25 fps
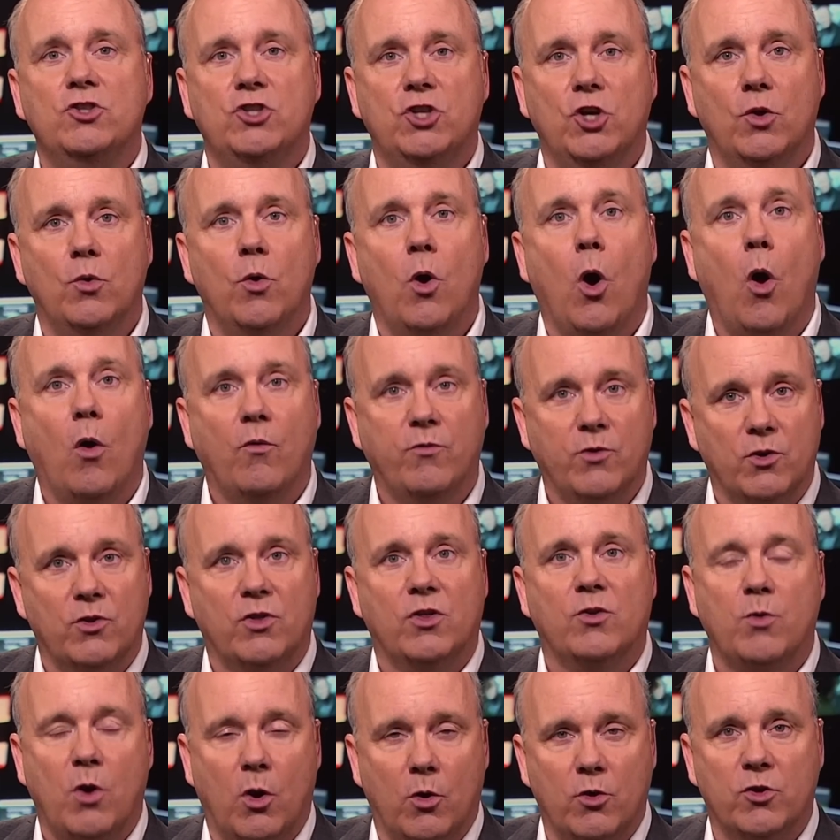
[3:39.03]
to
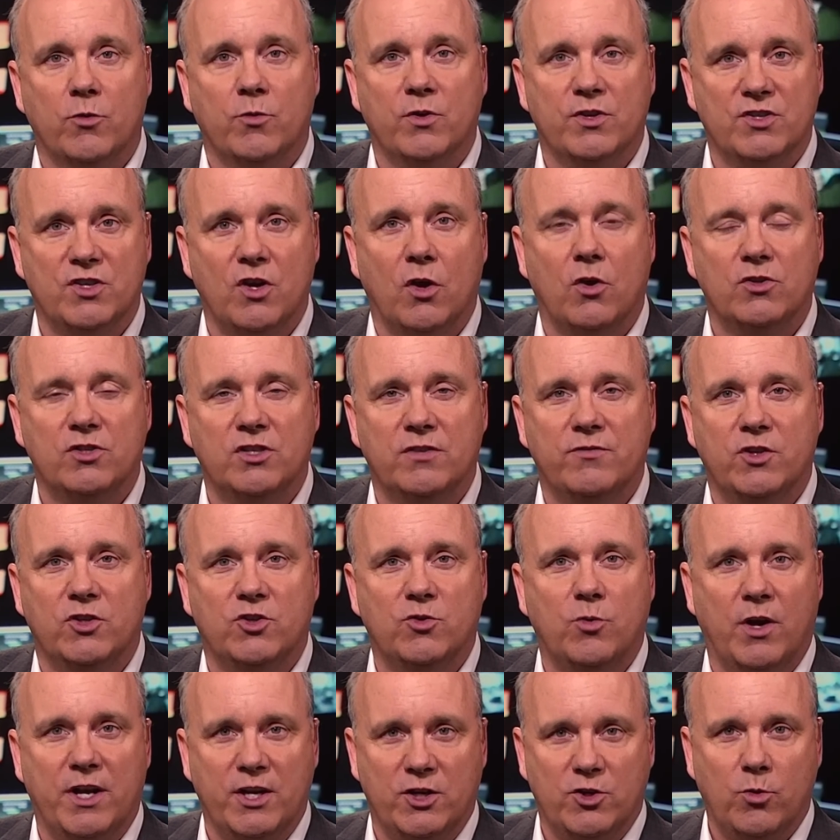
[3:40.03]
overthrow the results of
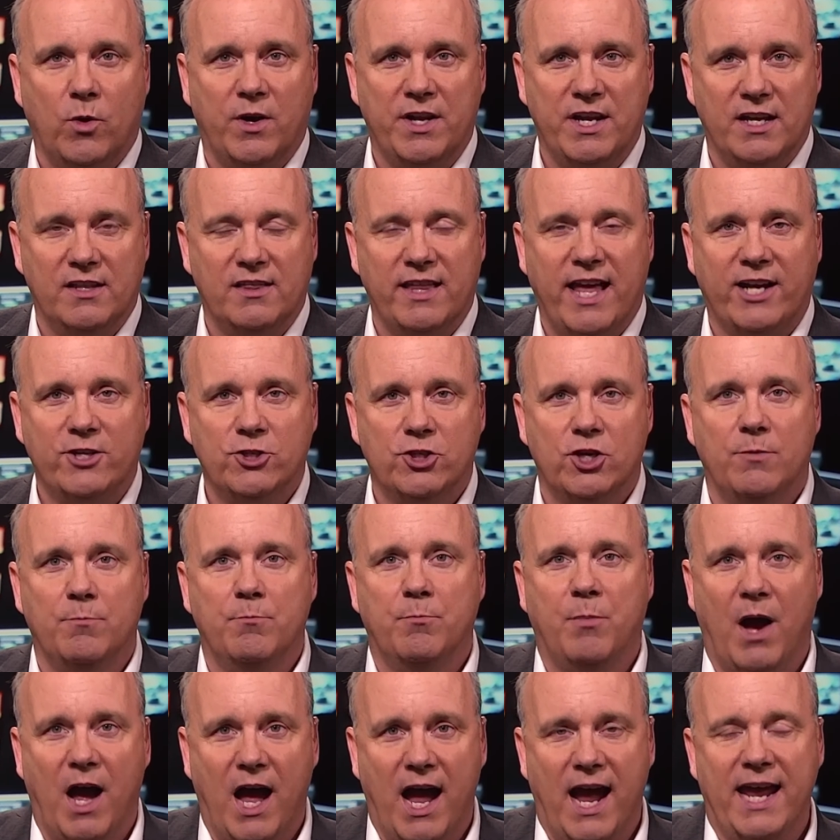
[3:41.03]
the 2020
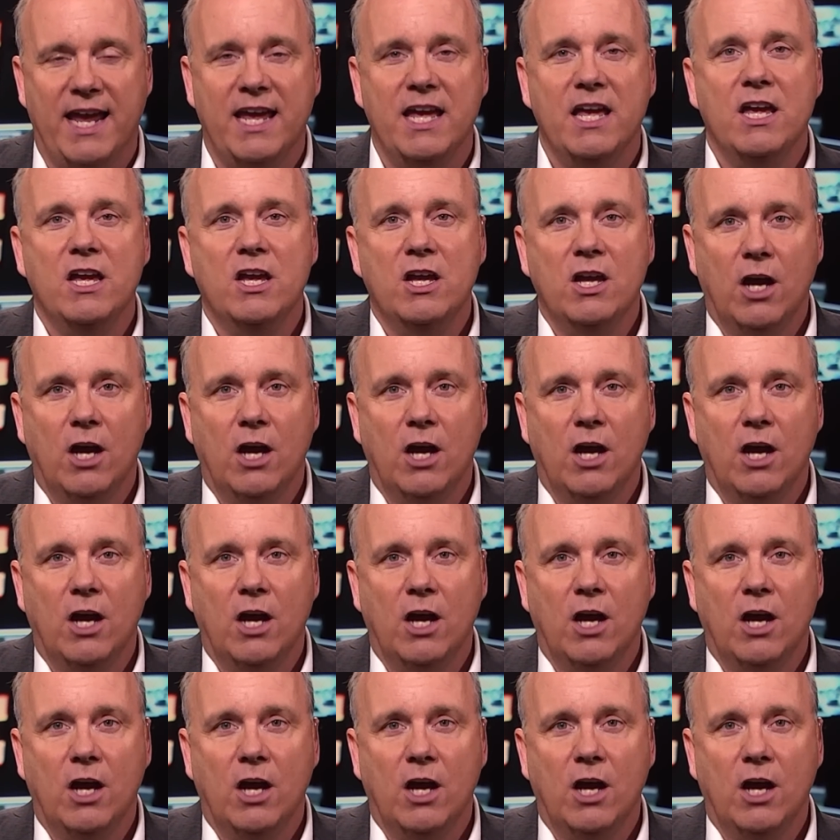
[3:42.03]
election by